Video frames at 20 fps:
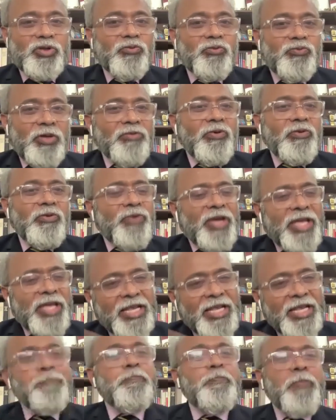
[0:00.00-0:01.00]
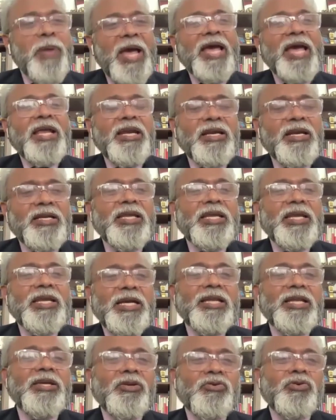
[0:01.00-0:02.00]
So we were very pan
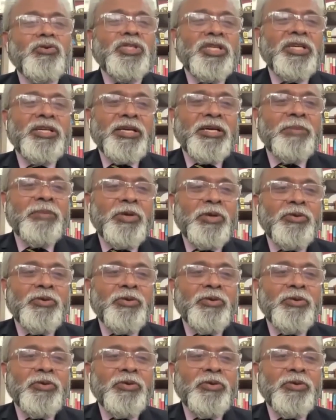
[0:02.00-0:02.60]
Indian Ocean